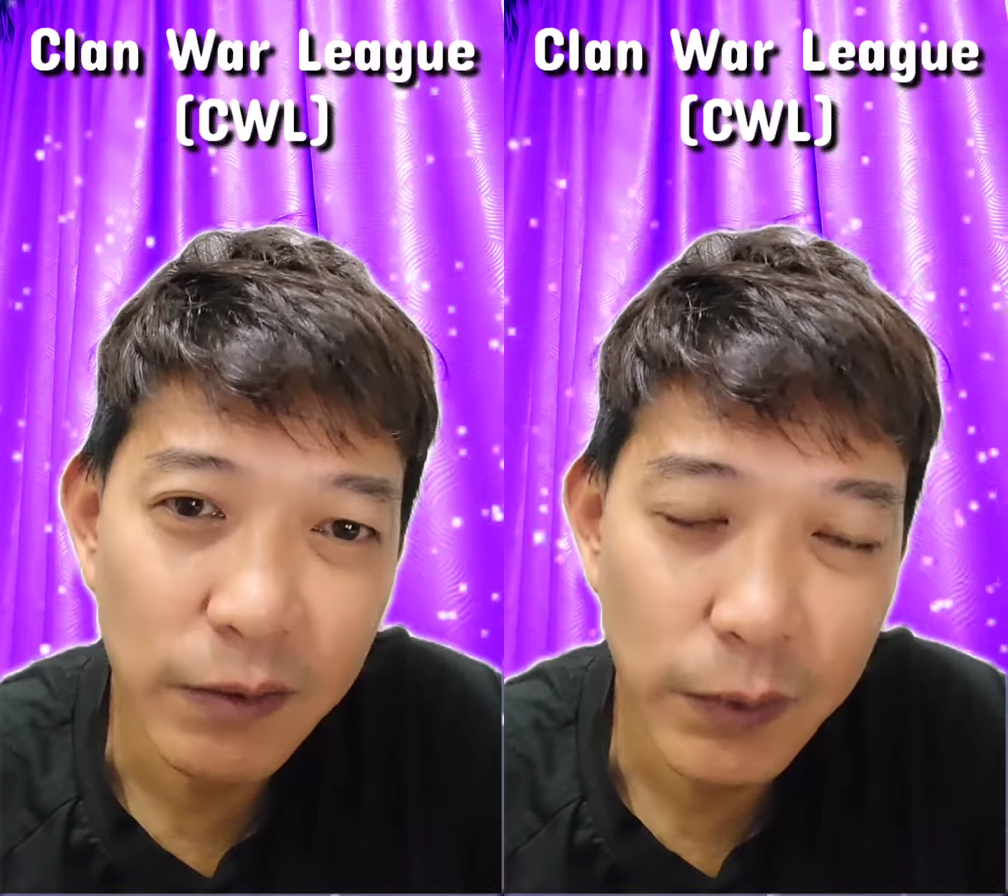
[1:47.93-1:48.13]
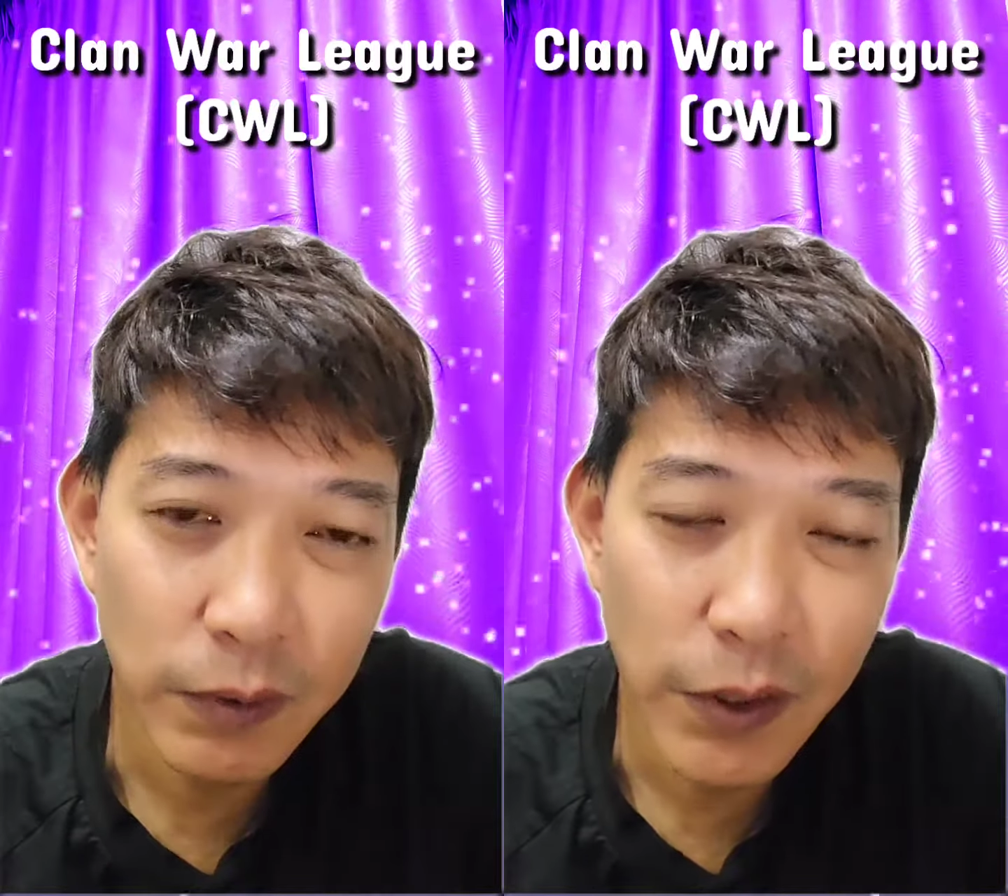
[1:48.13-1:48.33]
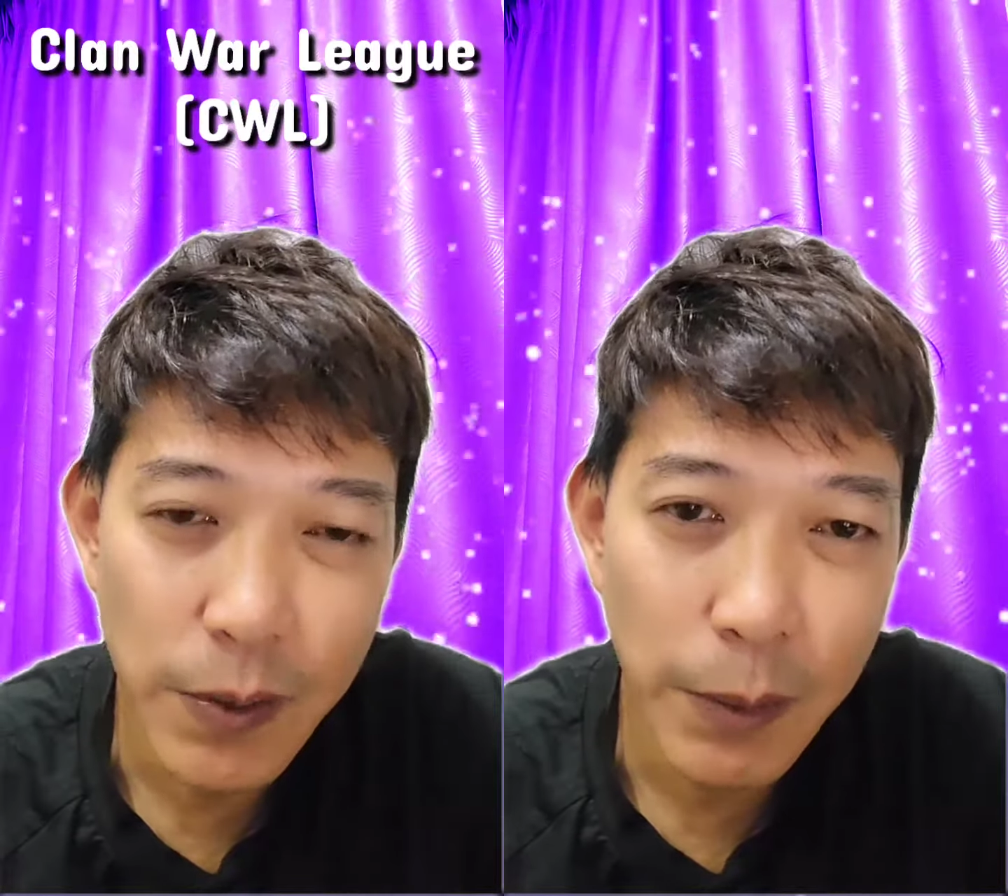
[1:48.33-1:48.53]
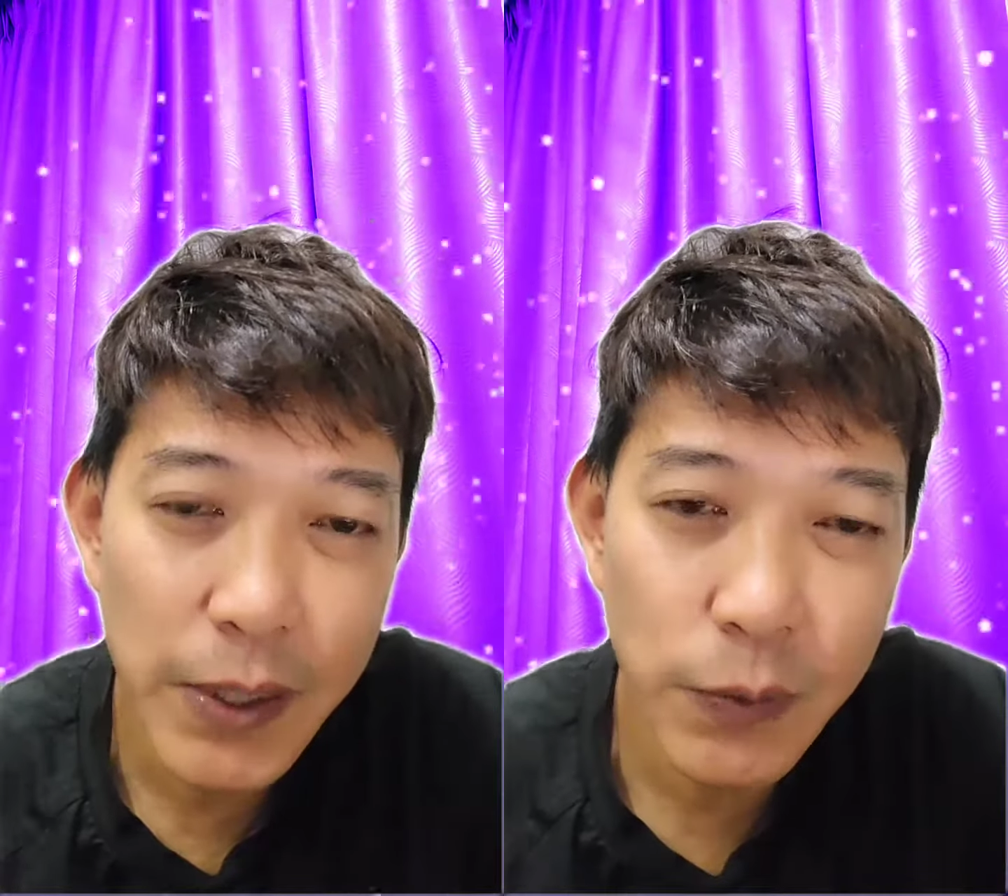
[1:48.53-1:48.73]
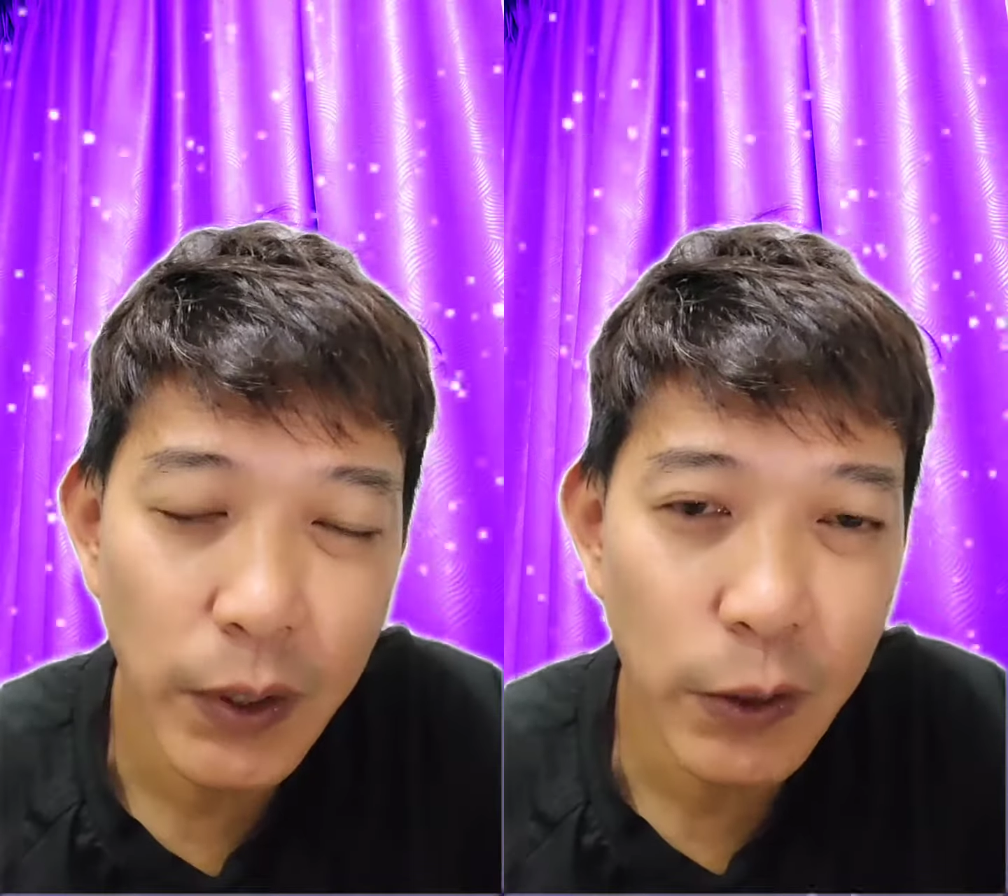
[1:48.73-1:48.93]
Uh, because that
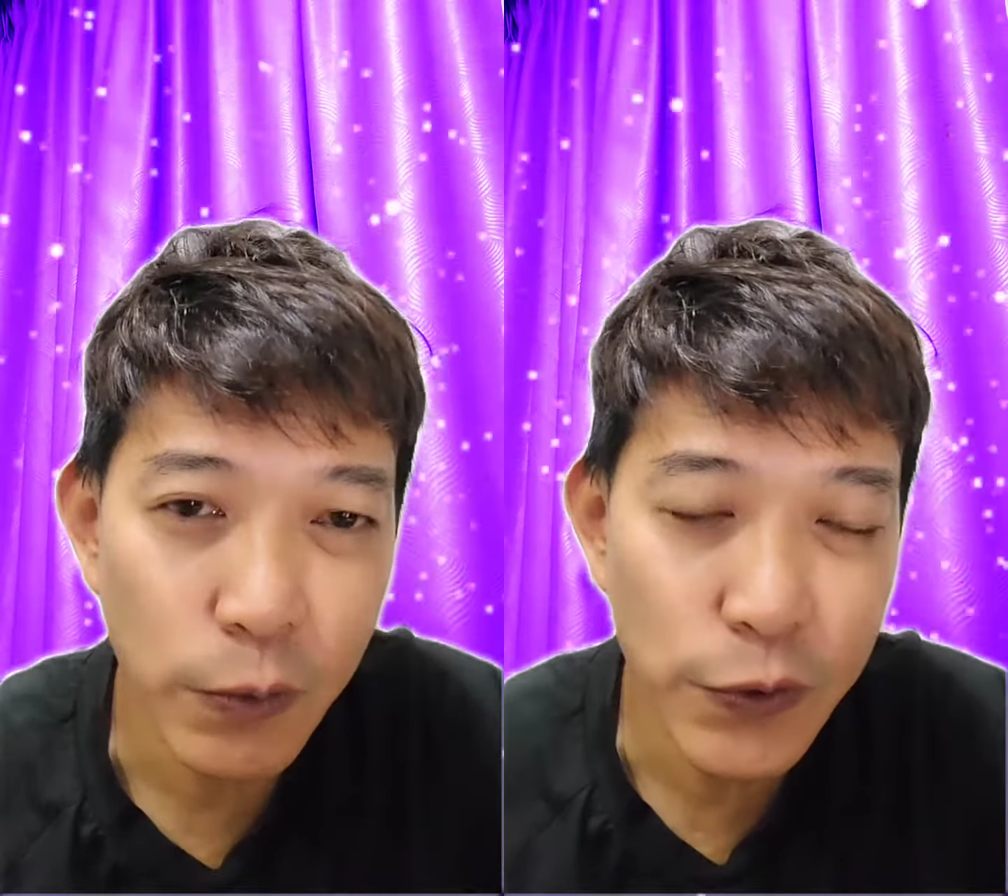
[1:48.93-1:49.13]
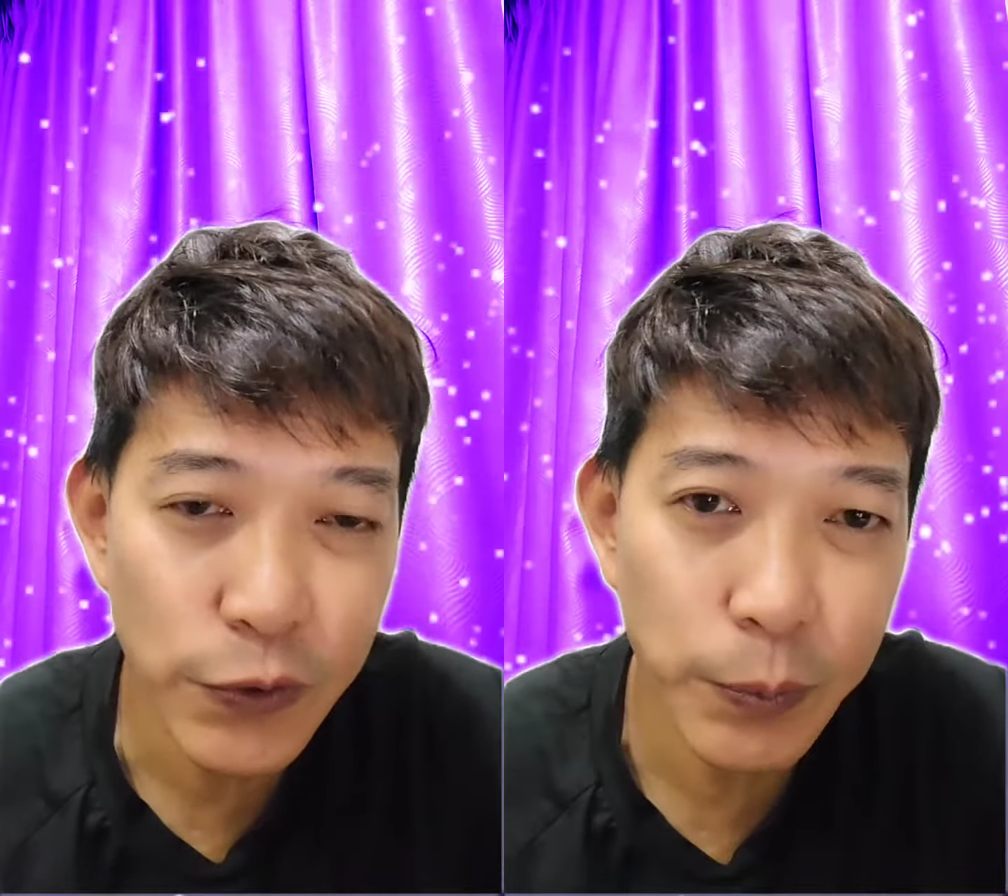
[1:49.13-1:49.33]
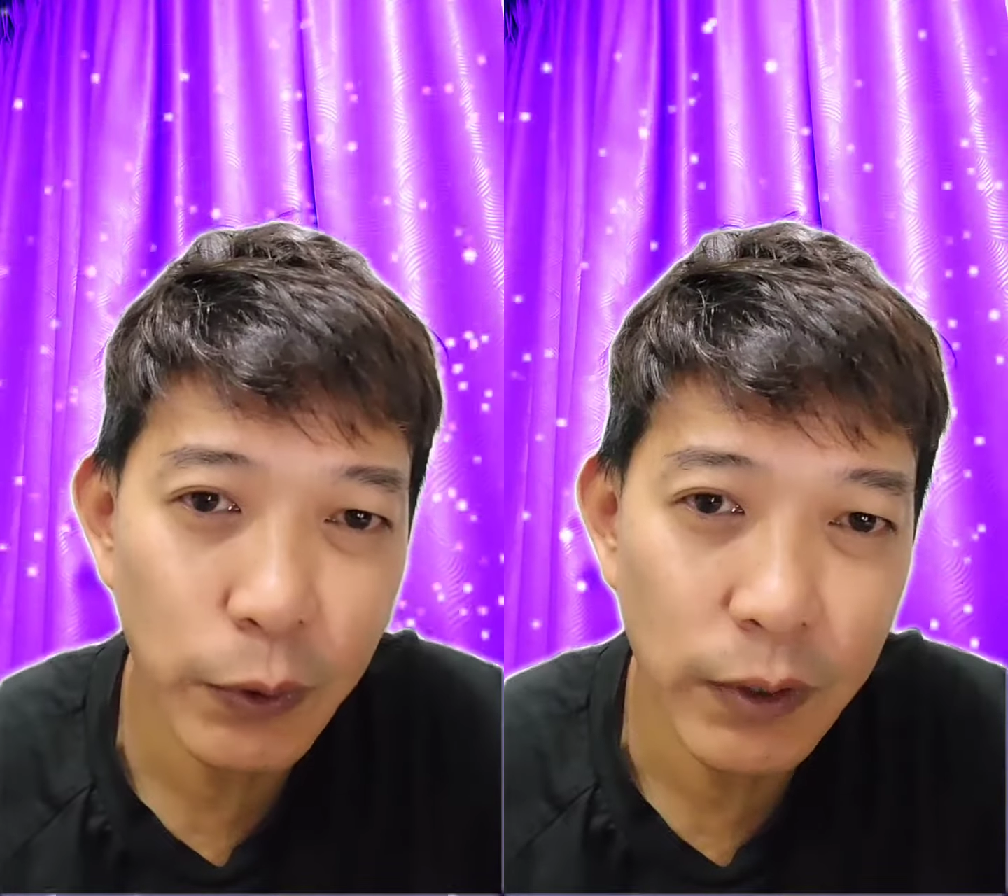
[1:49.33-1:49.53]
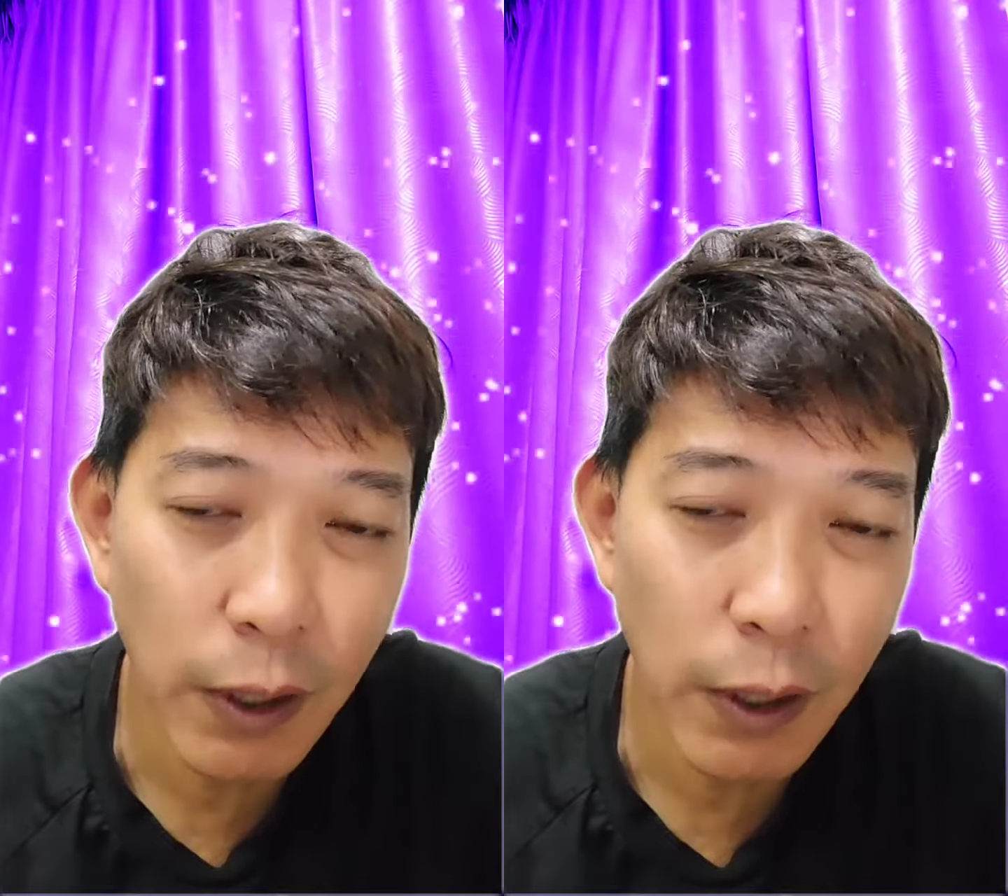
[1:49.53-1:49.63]
means we need to distribute